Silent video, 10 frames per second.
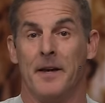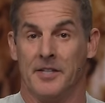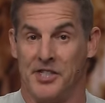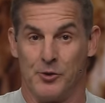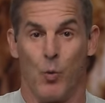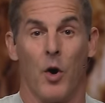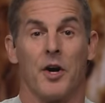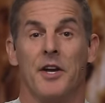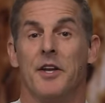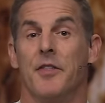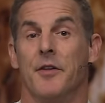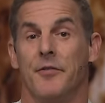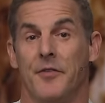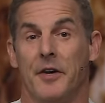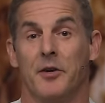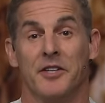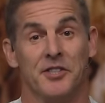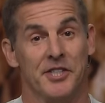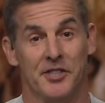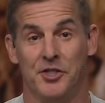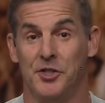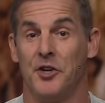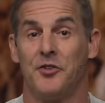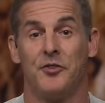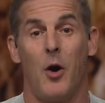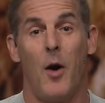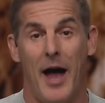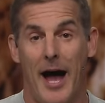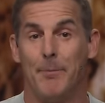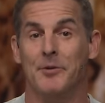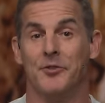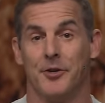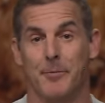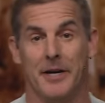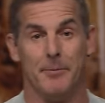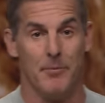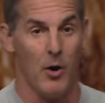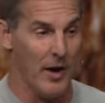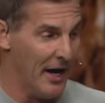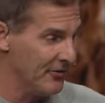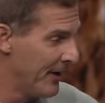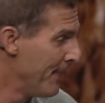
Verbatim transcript: She's working in the field, and she just so happens to meet Boaz.